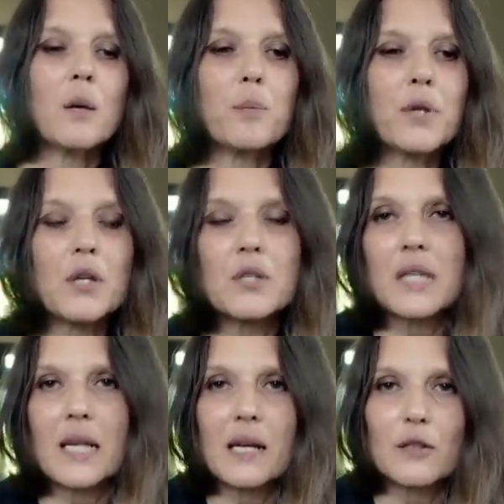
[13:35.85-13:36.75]
because
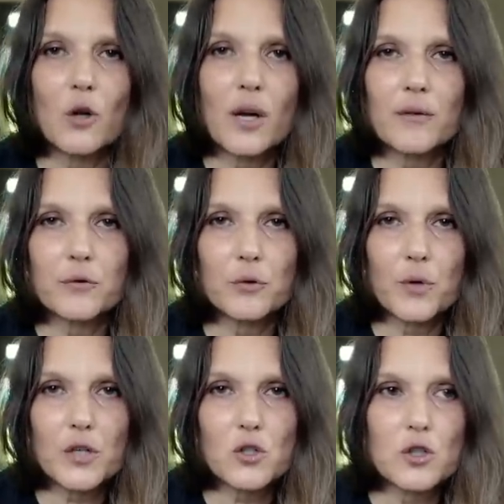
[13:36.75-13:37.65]
then I don't have to
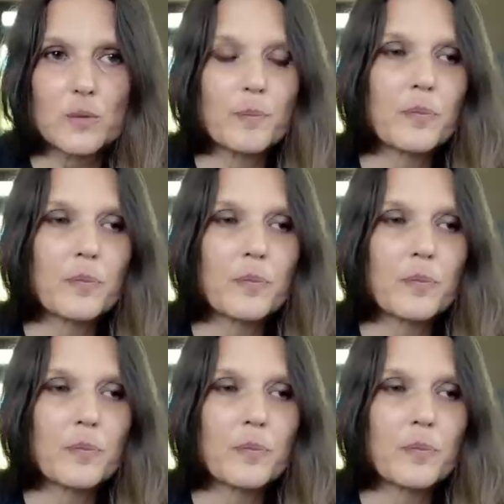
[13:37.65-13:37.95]
rush.